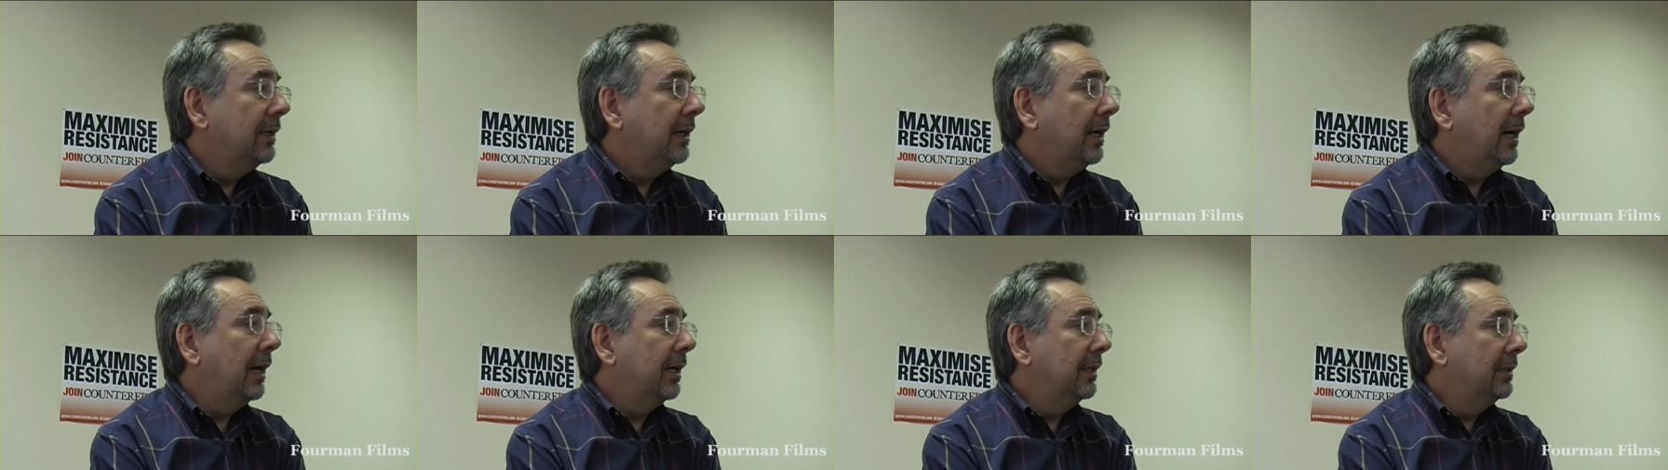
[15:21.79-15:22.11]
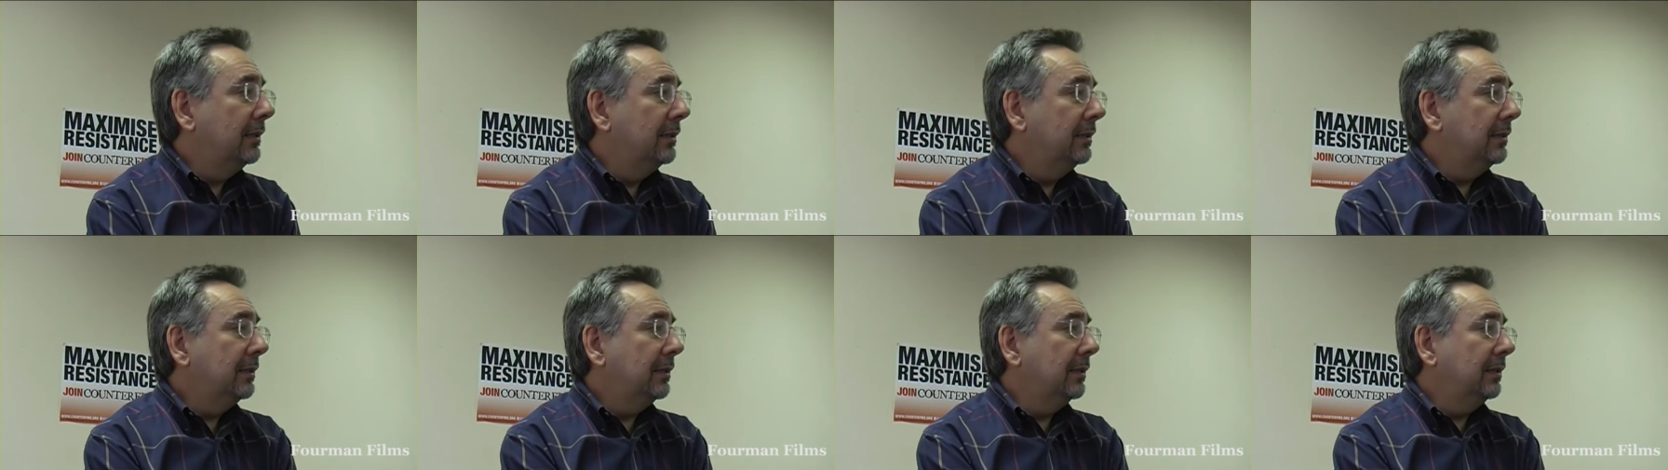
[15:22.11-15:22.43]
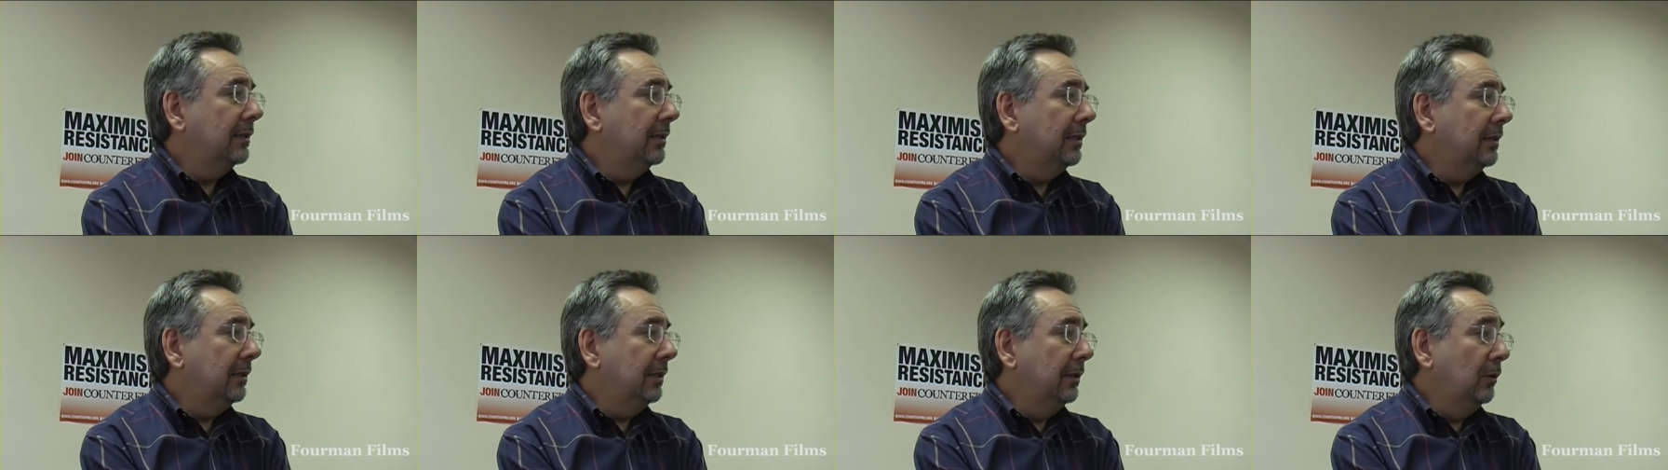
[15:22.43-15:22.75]
And
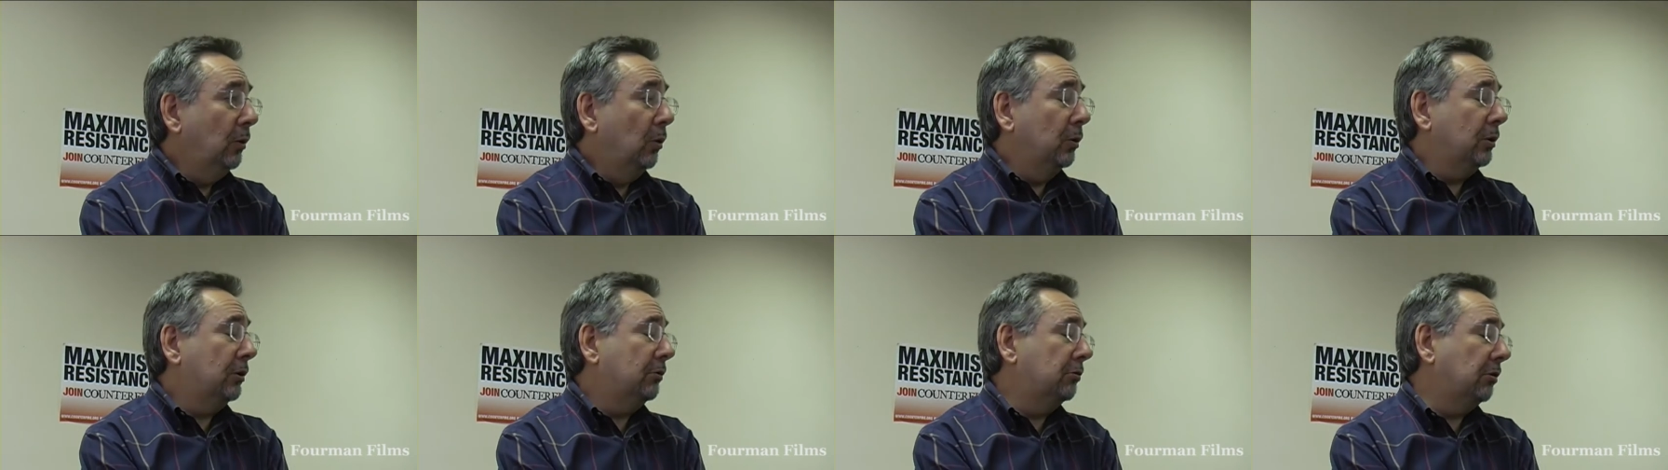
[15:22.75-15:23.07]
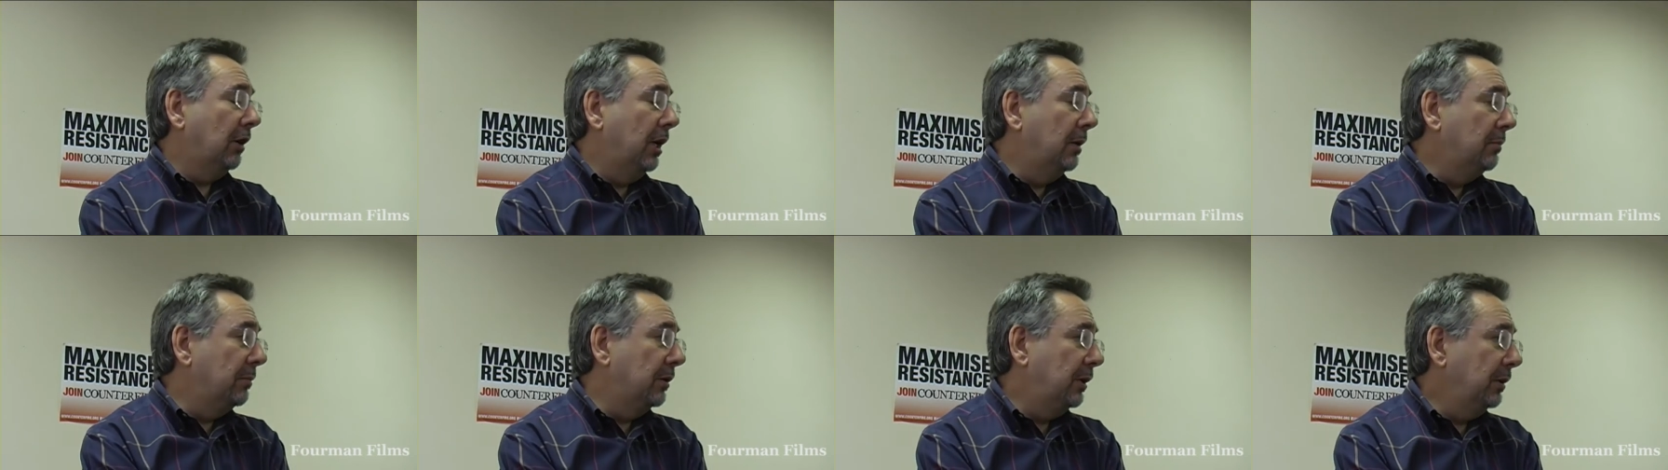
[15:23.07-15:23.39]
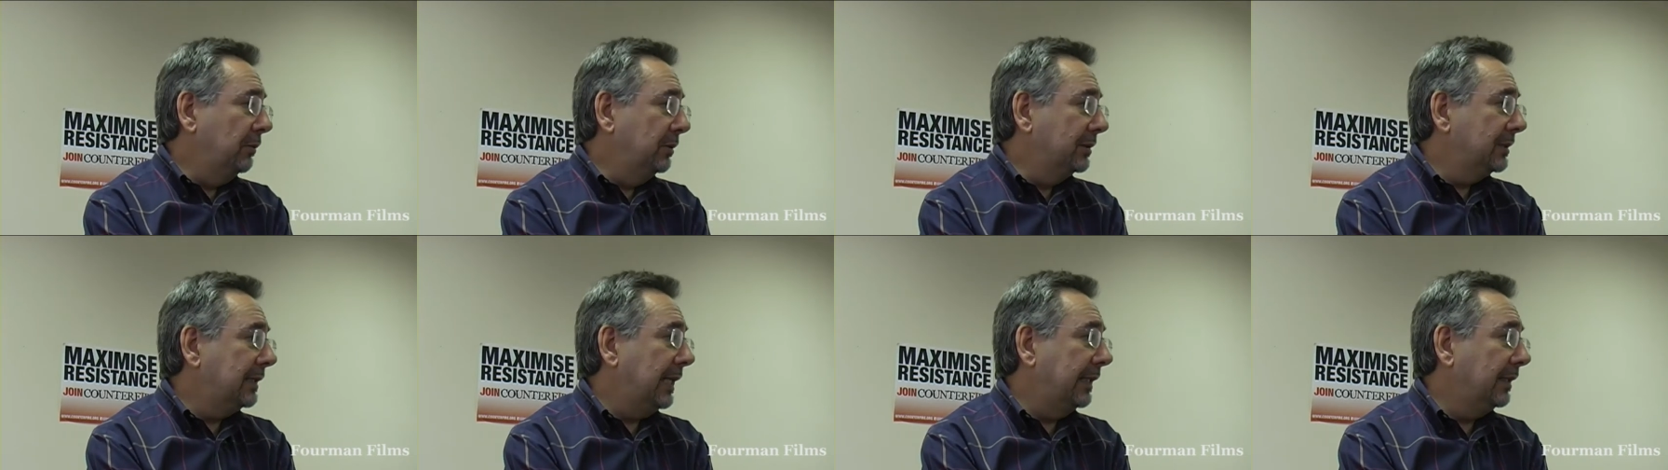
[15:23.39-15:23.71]
the Lord Cromer,
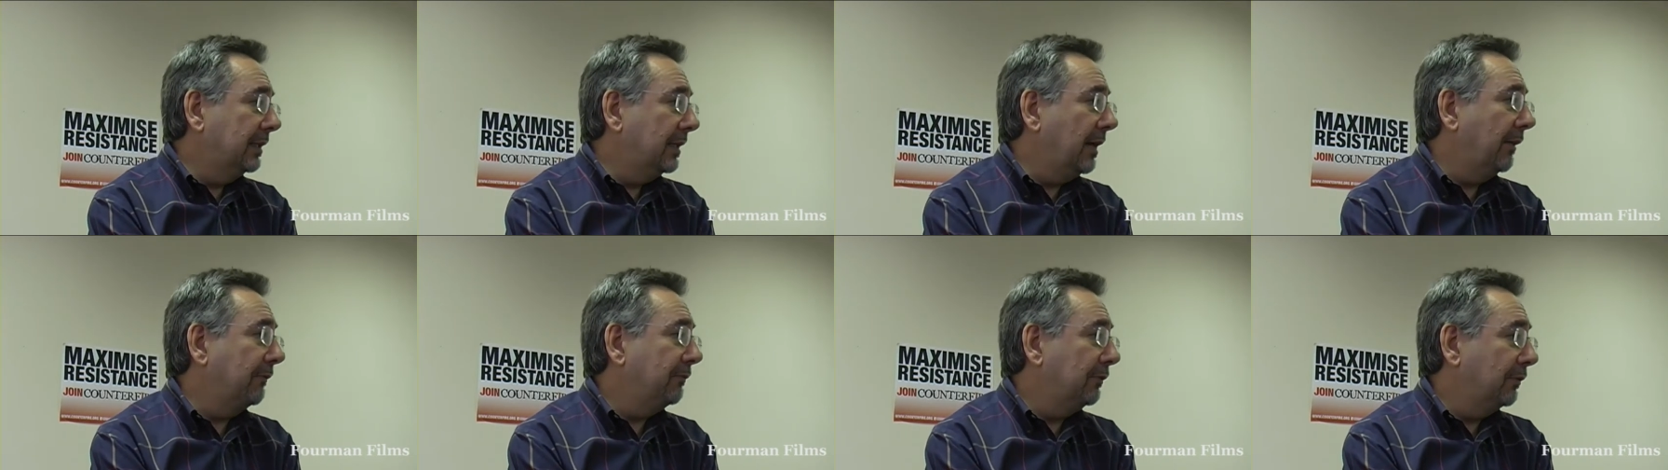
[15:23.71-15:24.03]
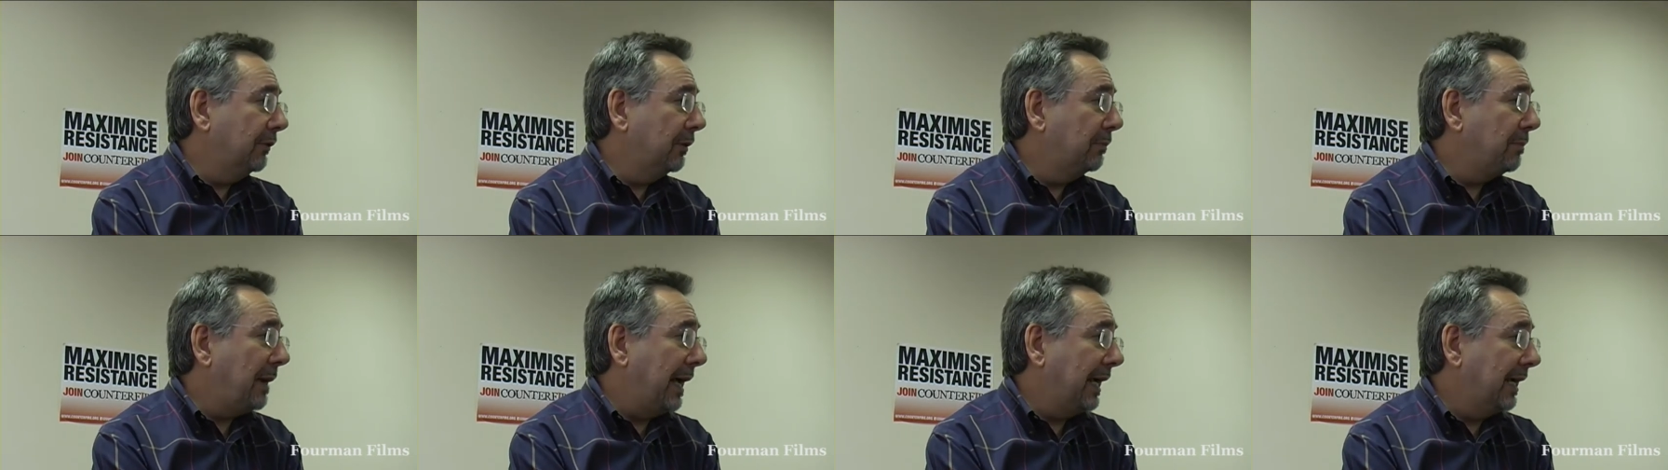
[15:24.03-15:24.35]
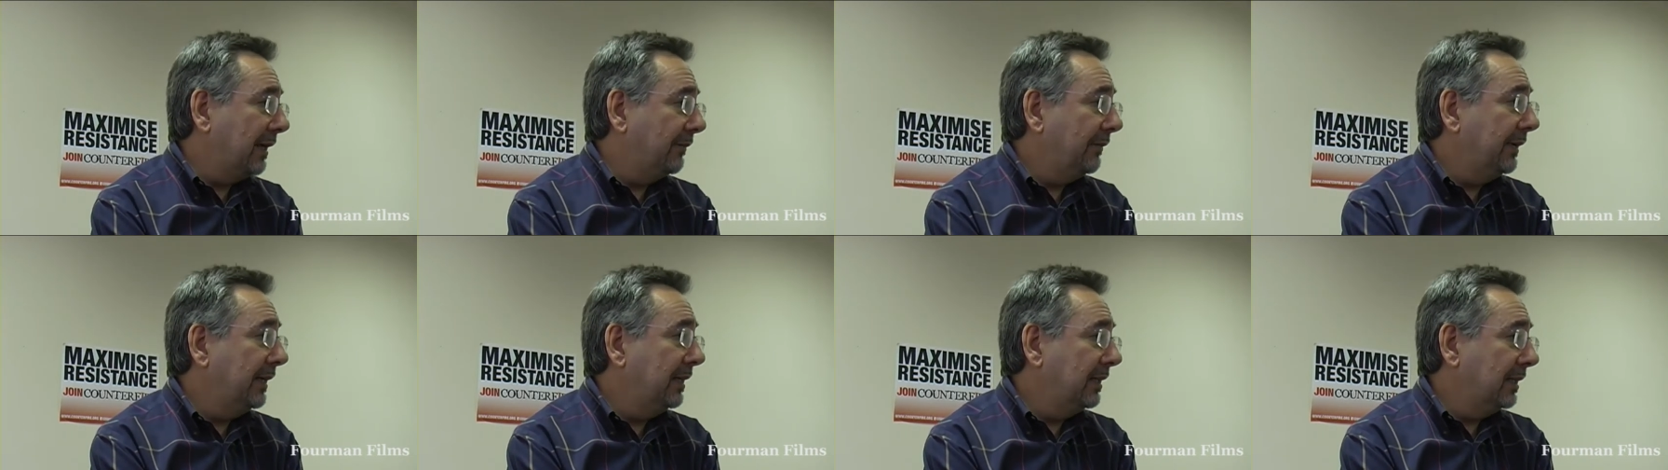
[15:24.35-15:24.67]
who was then governor of the
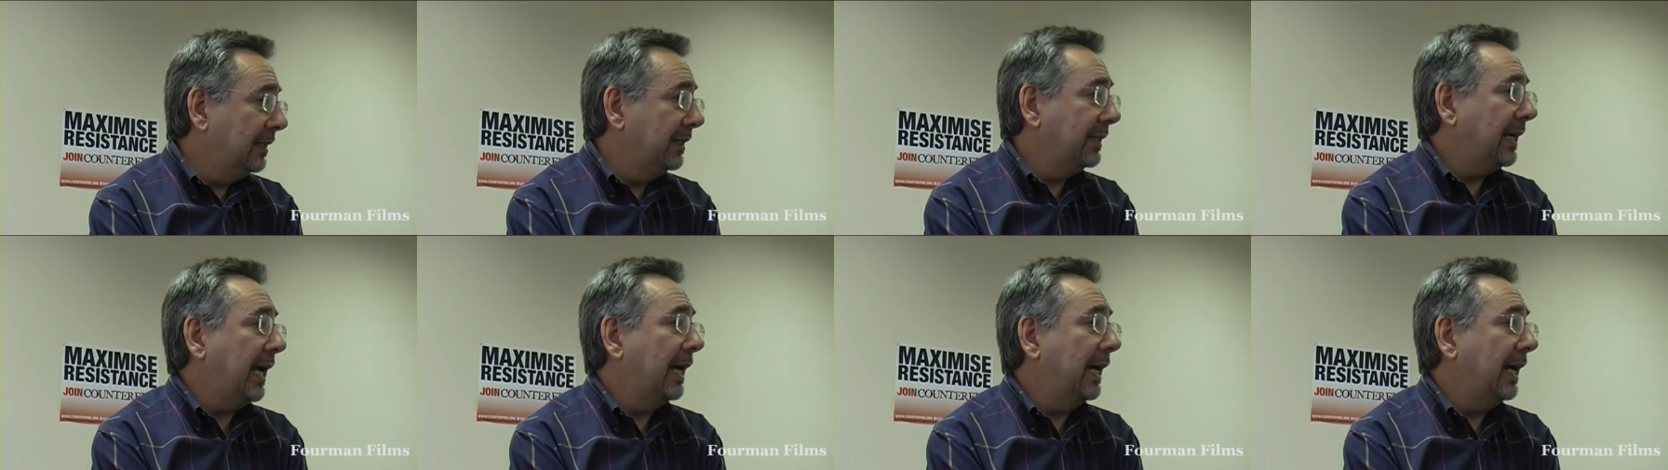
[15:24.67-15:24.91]
Bank of England,